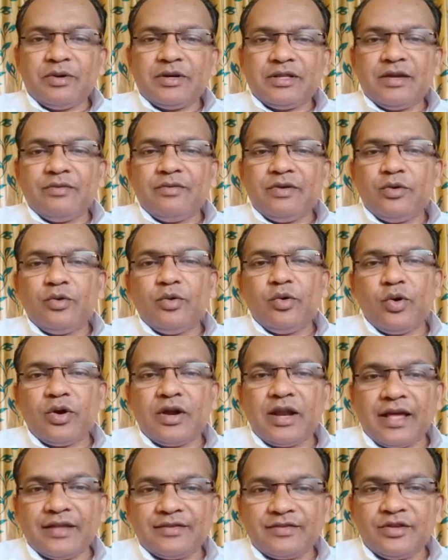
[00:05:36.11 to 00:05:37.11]
But they will go
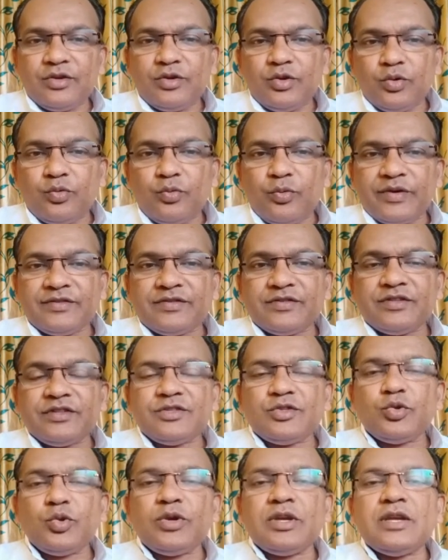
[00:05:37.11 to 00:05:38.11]
on asking you
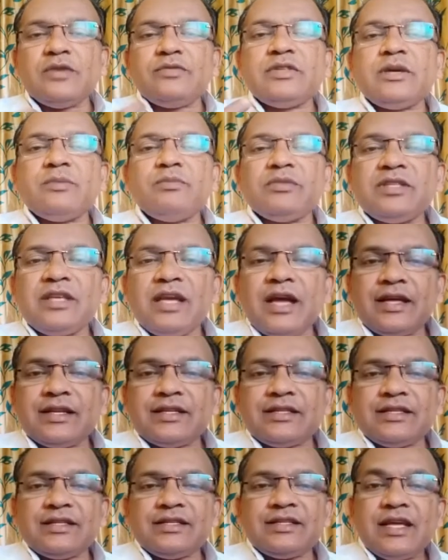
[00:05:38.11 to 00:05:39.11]
questions. You give them the
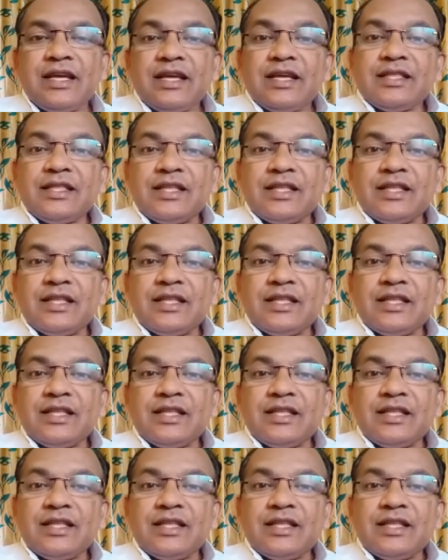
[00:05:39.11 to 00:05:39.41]
answers.